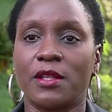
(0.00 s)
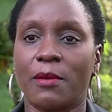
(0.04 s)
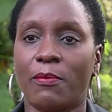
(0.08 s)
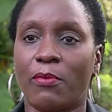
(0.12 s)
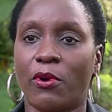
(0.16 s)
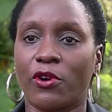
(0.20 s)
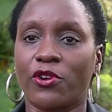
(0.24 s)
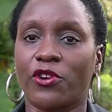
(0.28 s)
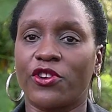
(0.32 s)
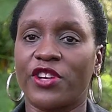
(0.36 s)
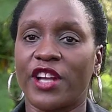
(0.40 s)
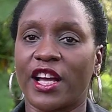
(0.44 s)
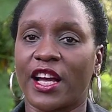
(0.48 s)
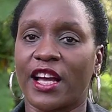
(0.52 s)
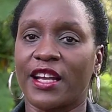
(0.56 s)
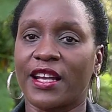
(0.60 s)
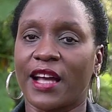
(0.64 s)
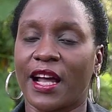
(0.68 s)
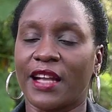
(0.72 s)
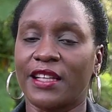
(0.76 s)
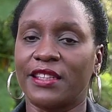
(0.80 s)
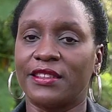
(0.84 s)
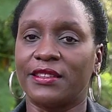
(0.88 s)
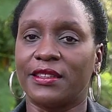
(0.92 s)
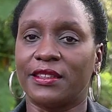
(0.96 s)
the bottleneck
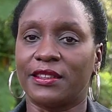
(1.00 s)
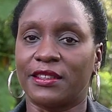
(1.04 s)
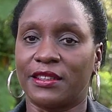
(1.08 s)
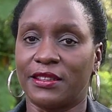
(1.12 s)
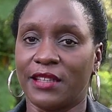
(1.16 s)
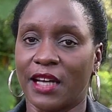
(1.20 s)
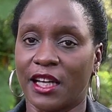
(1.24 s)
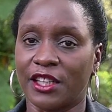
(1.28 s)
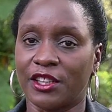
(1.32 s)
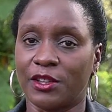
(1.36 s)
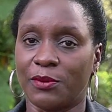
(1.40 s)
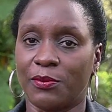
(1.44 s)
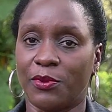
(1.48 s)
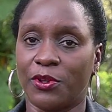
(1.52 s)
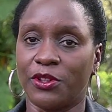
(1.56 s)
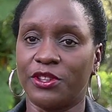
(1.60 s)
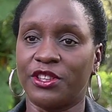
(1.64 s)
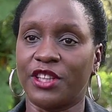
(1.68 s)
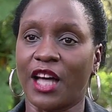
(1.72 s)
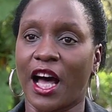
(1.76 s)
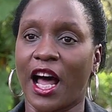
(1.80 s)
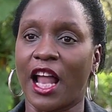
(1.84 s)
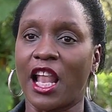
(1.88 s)
analysis dashboards,